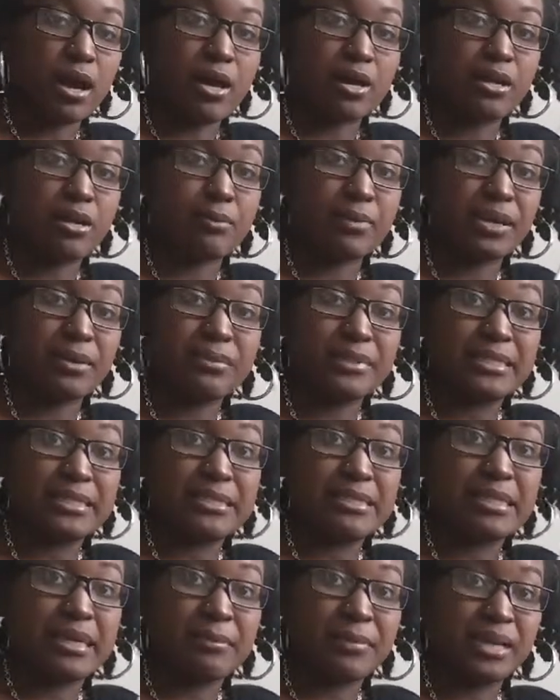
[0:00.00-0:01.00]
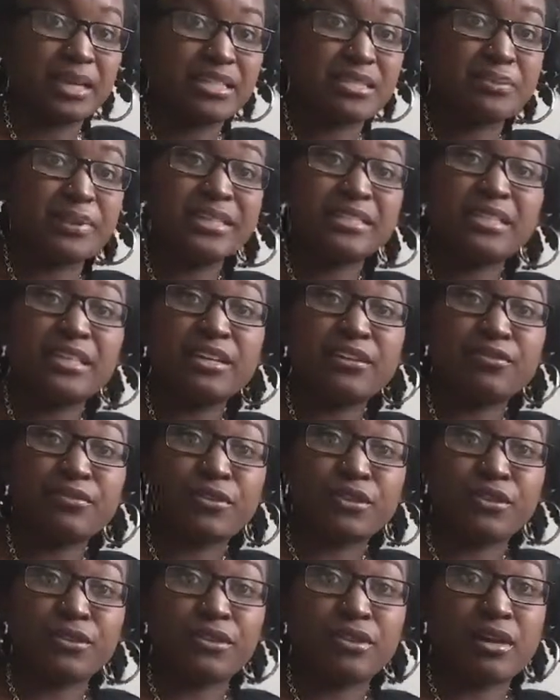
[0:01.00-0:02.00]
your baby's stomach, especially if
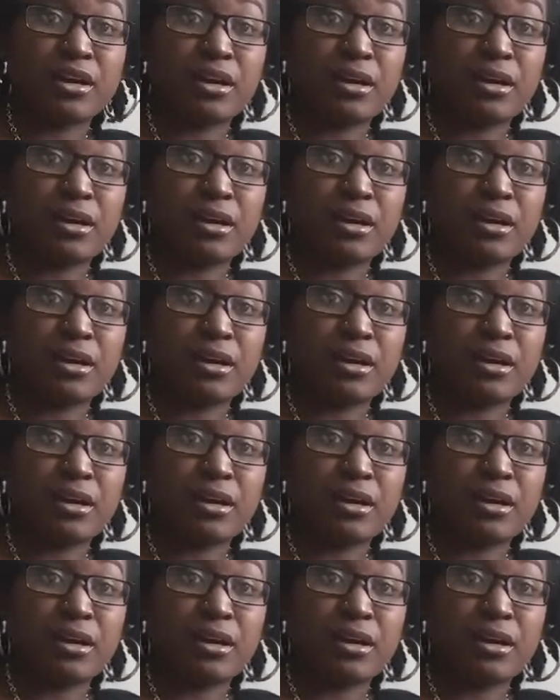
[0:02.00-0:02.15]
your